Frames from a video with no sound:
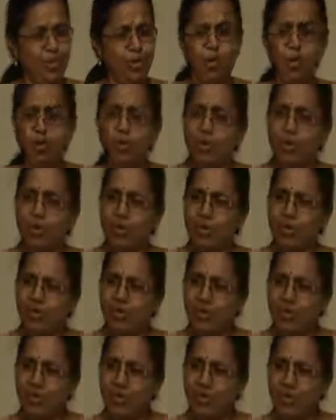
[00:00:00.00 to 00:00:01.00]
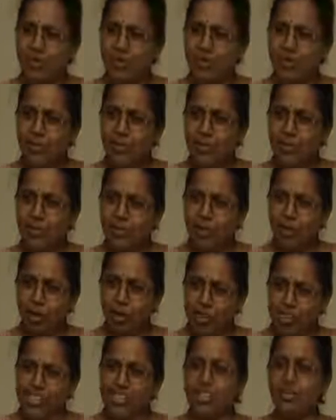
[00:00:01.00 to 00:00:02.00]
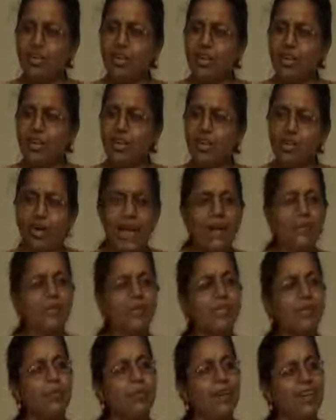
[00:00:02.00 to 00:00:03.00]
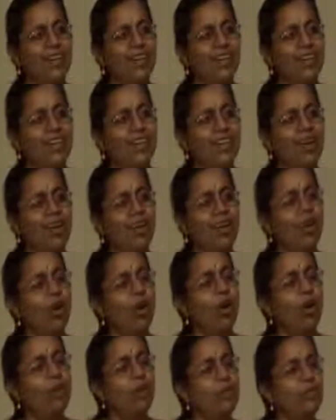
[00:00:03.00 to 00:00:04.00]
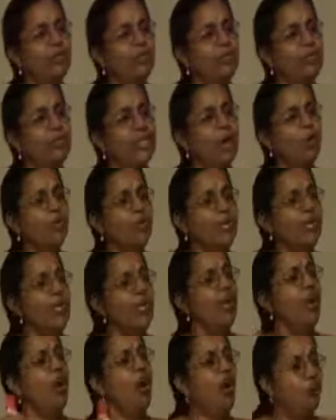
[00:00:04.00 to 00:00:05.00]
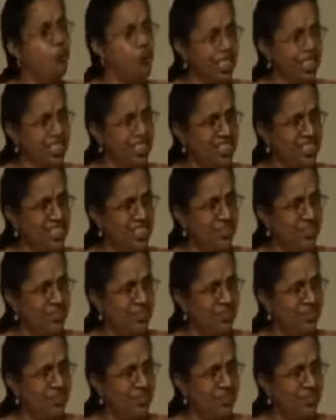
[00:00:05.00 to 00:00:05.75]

to concentrate or have samadhi on without an object.